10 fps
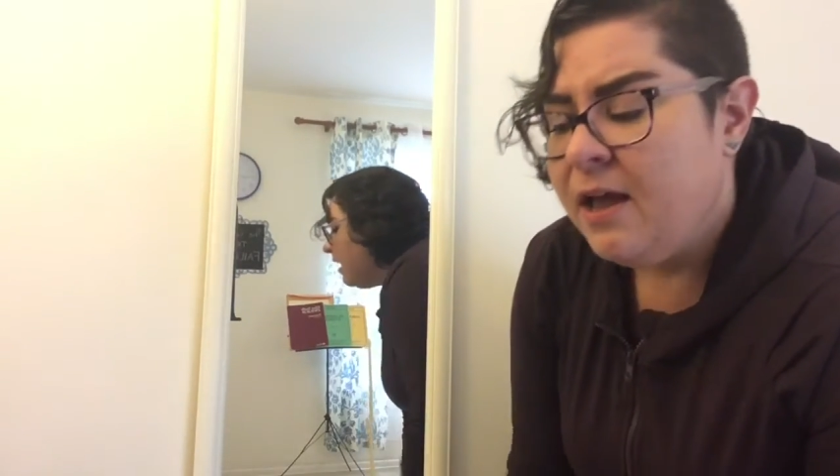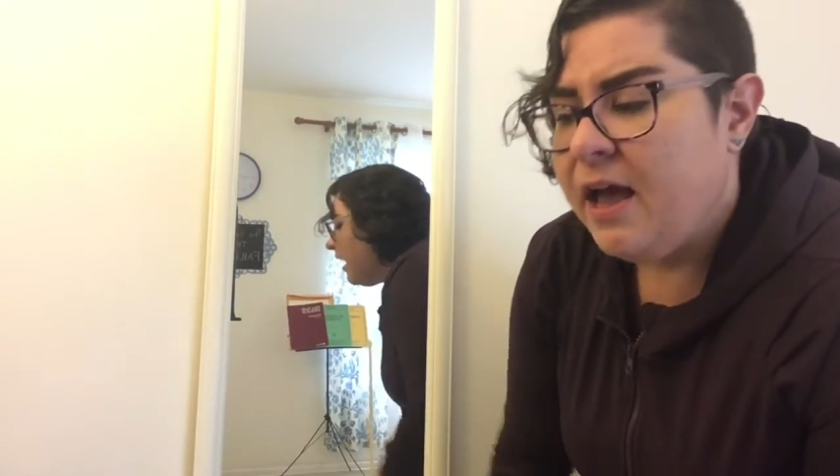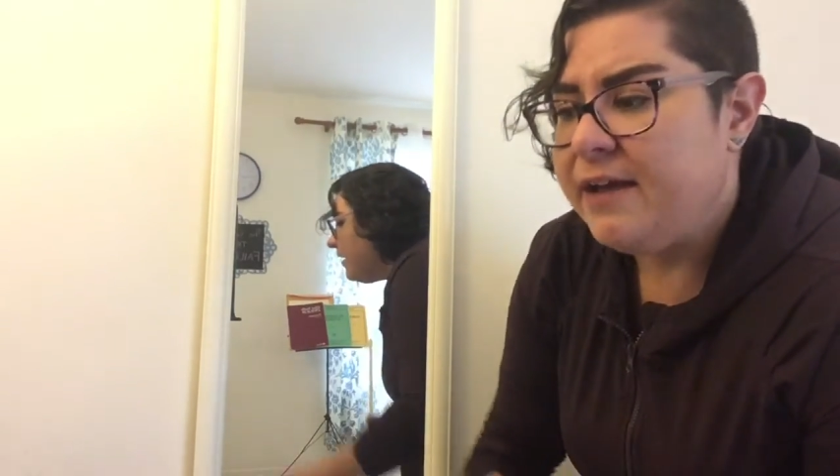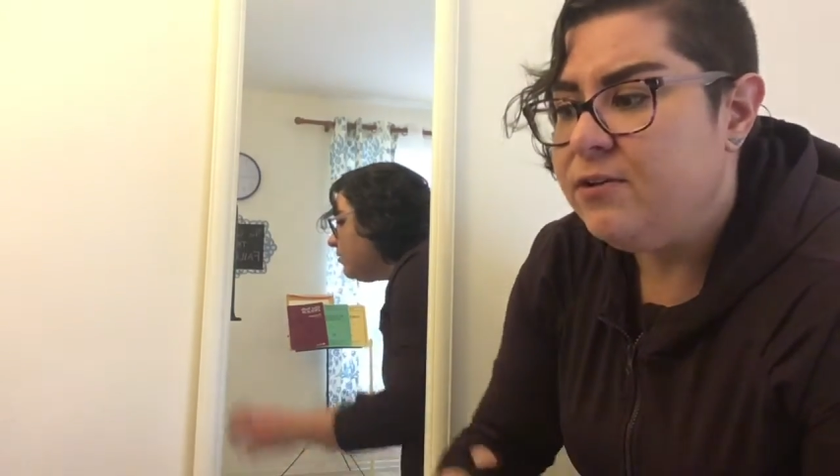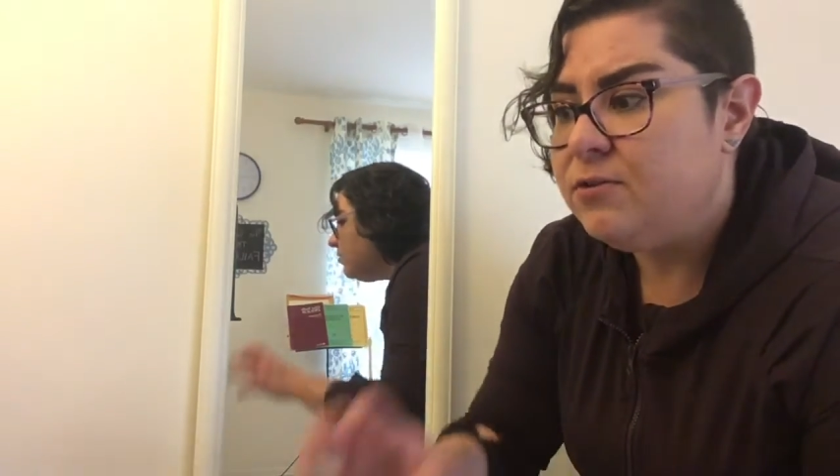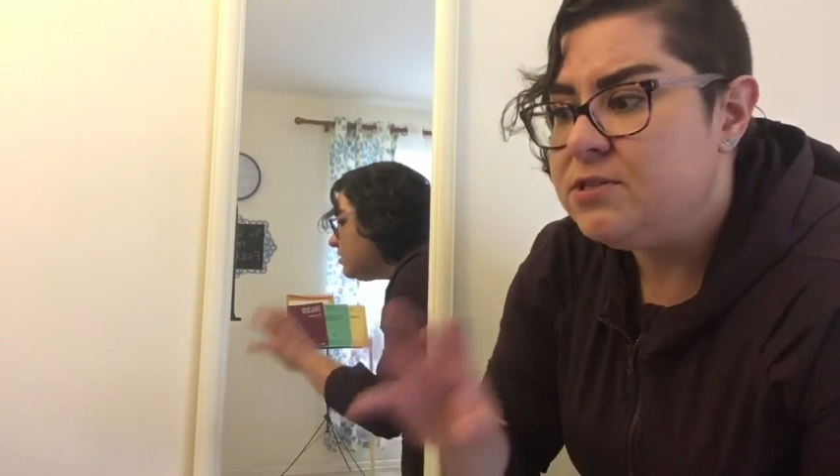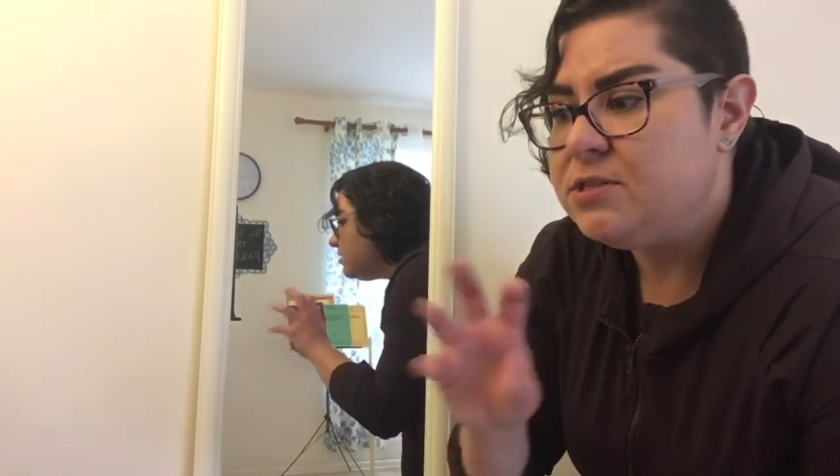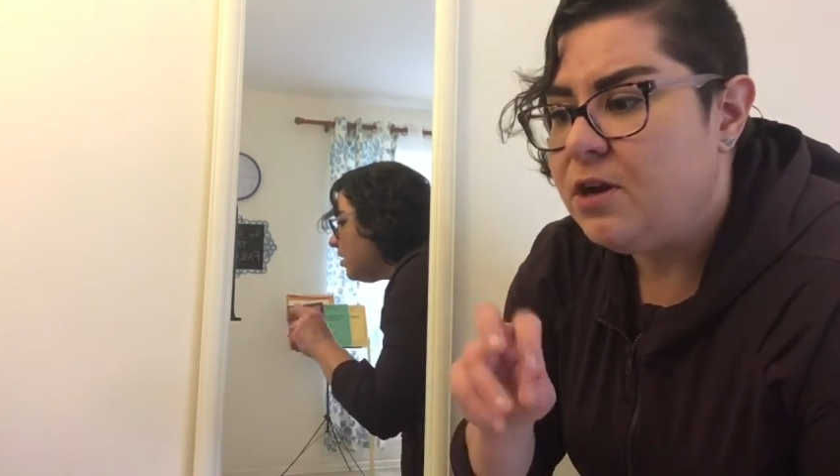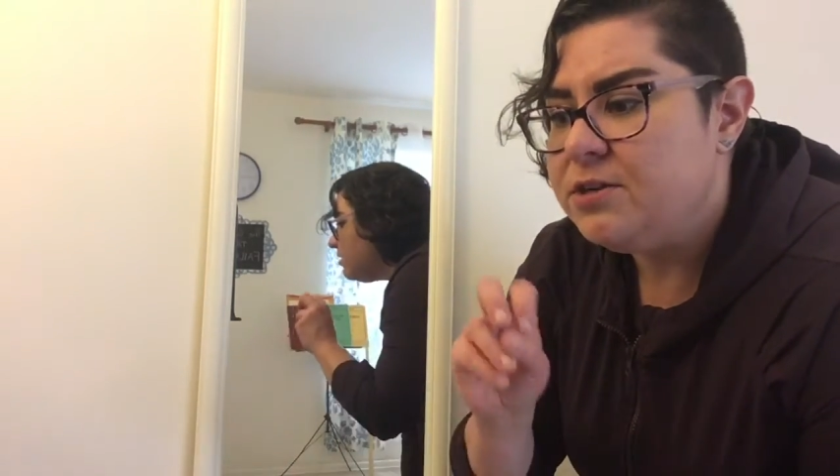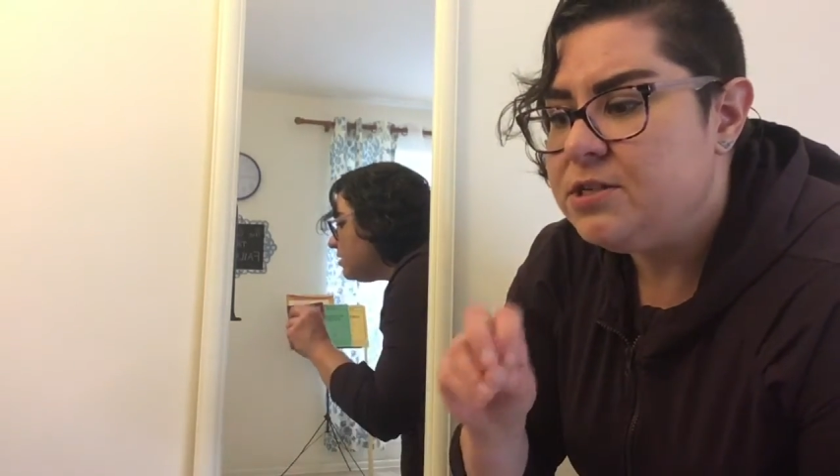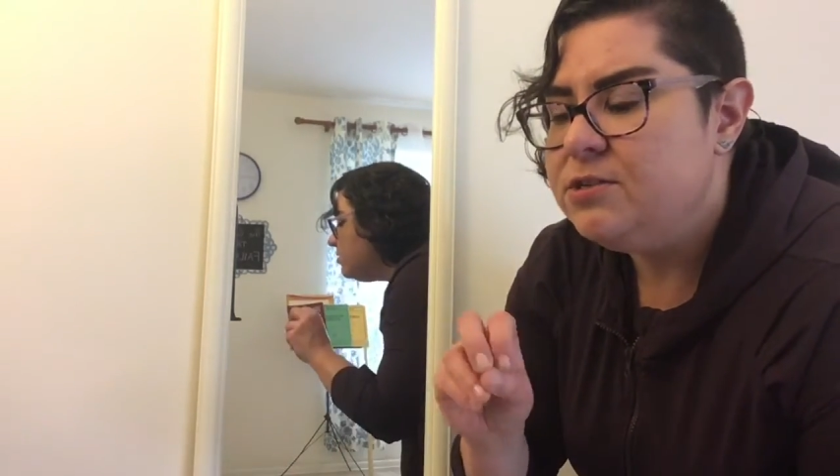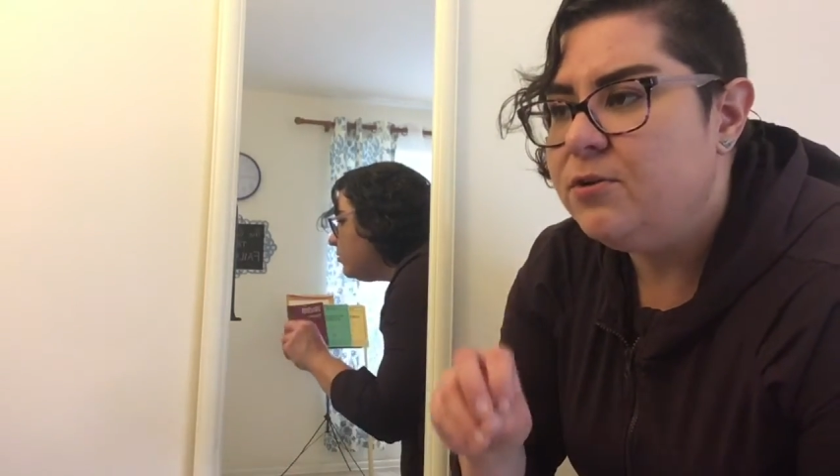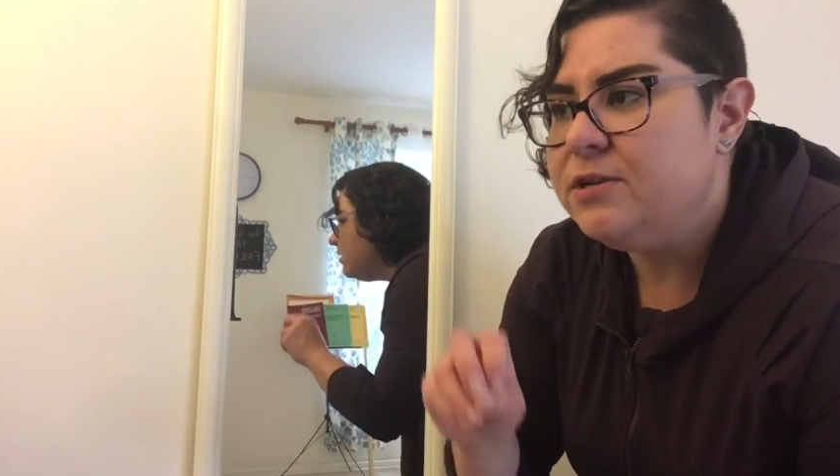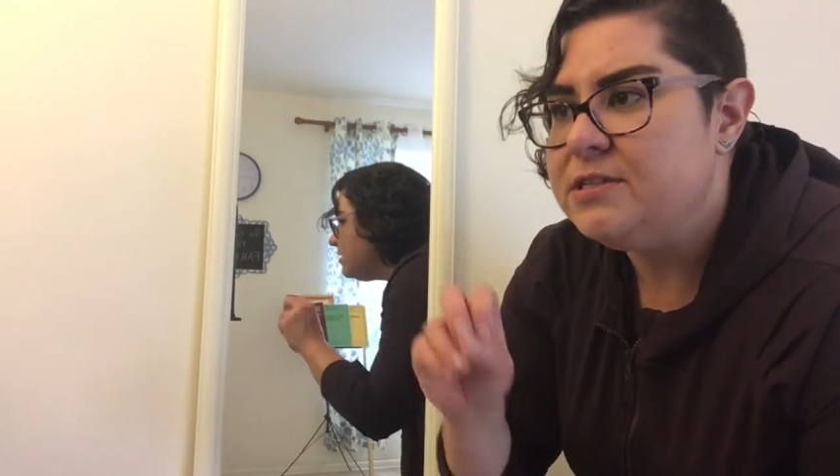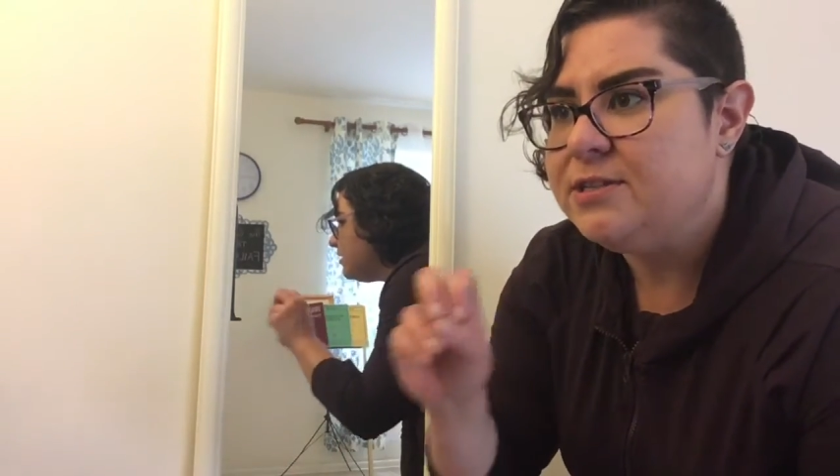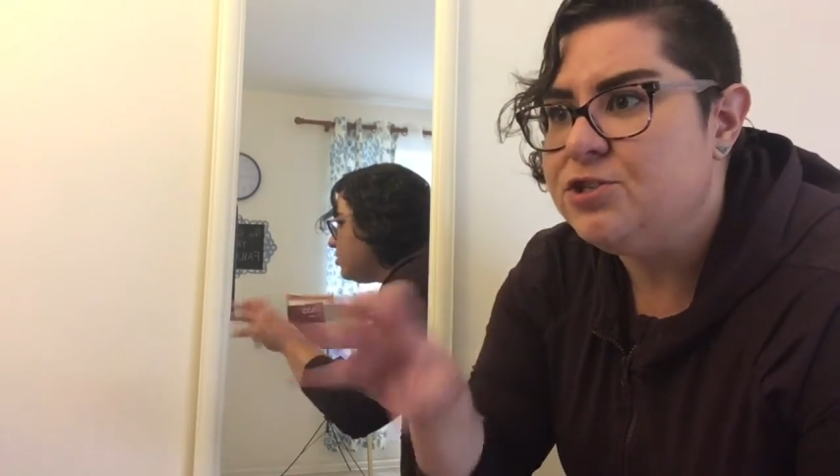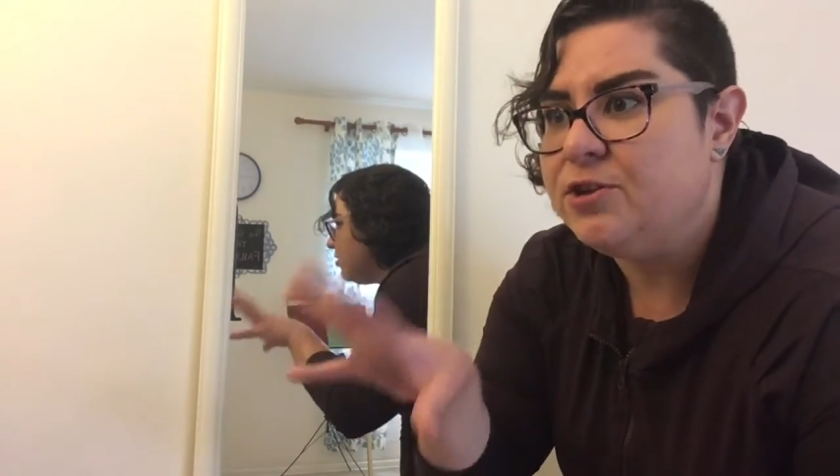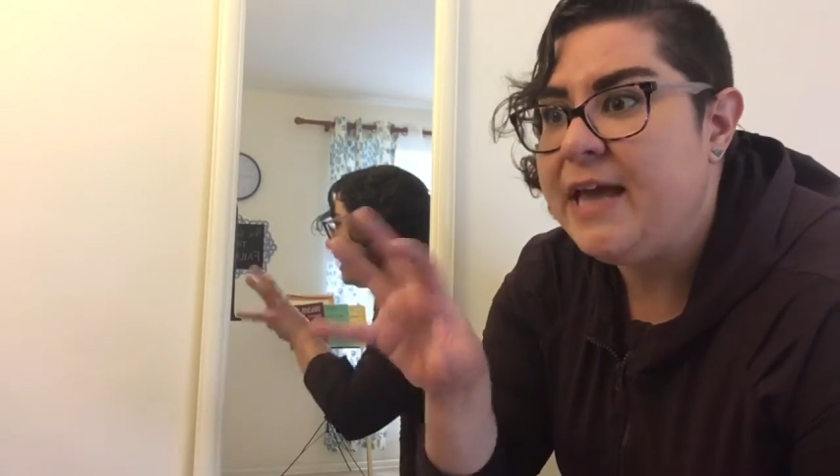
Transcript: and you'll start to notice that you're